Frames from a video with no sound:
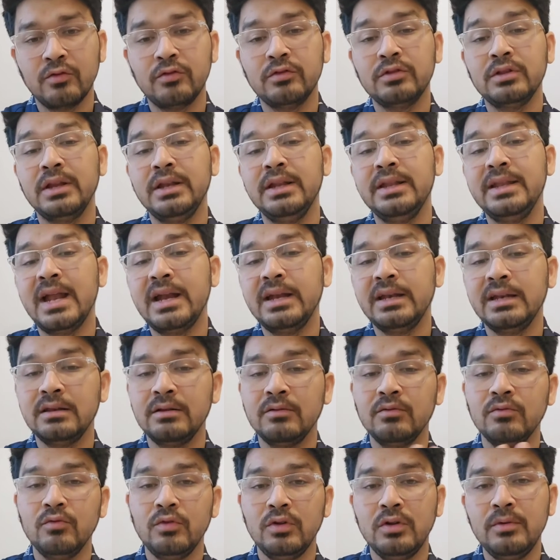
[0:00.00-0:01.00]
So in that
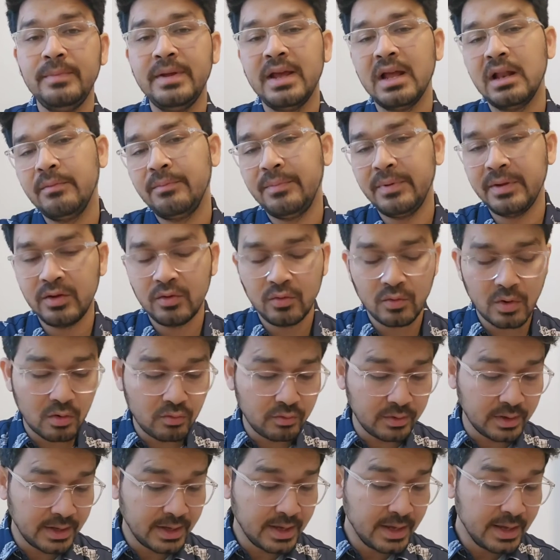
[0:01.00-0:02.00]
we will be helping you
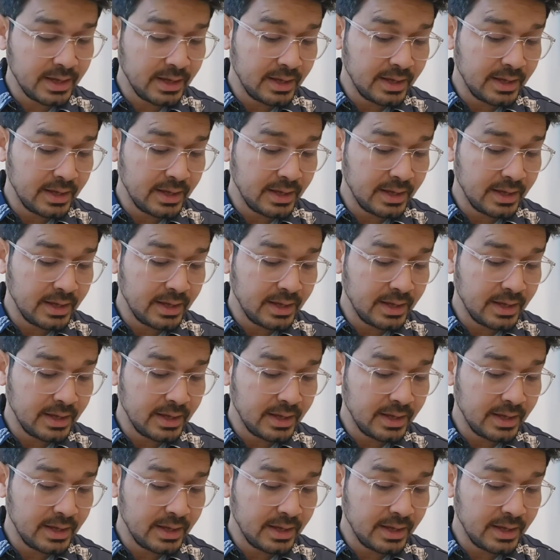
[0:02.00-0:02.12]
out.